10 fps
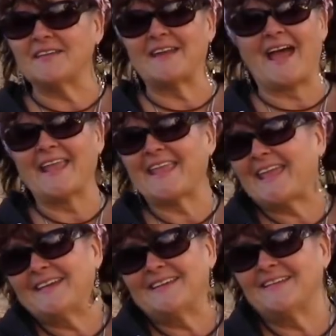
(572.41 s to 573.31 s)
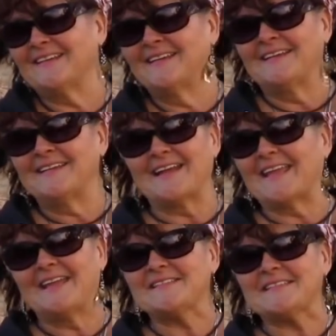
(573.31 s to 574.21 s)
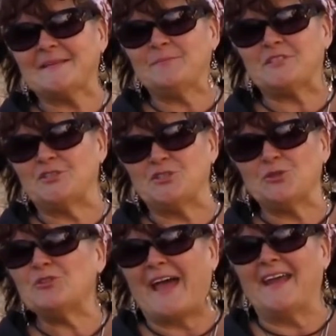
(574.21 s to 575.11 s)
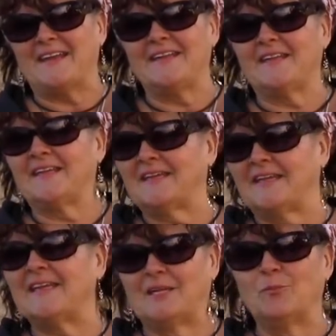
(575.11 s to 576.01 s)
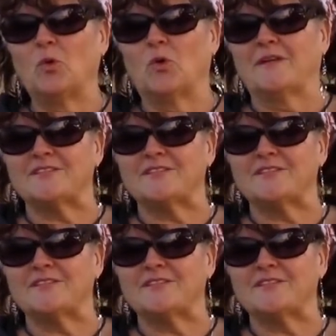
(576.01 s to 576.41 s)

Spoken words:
And I can't seem to do that anymore.